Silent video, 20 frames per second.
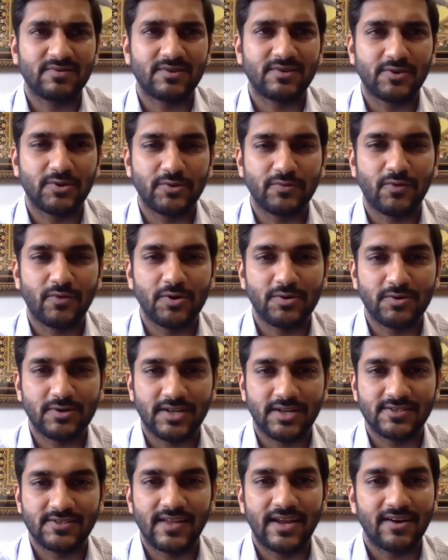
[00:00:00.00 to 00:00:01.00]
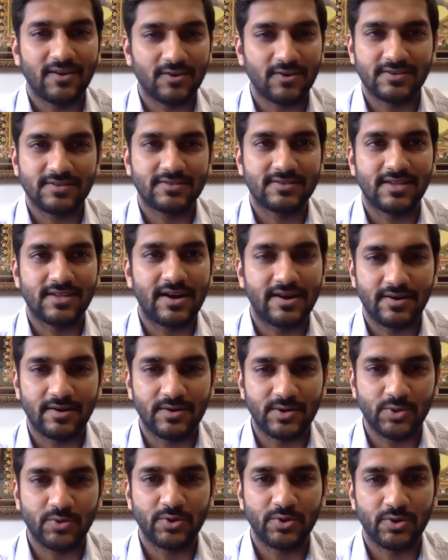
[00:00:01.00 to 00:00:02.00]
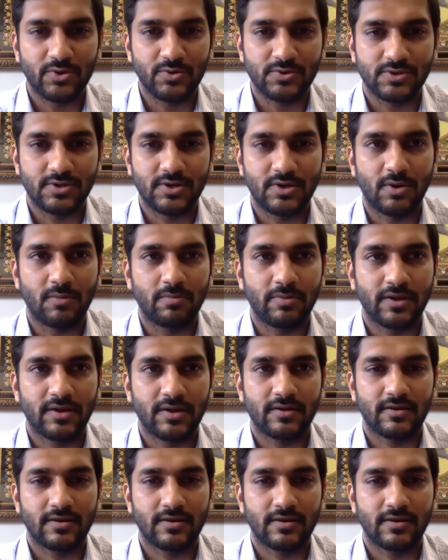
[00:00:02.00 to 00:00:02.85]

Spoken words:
Do you want to touch that, or is that too huge a topic?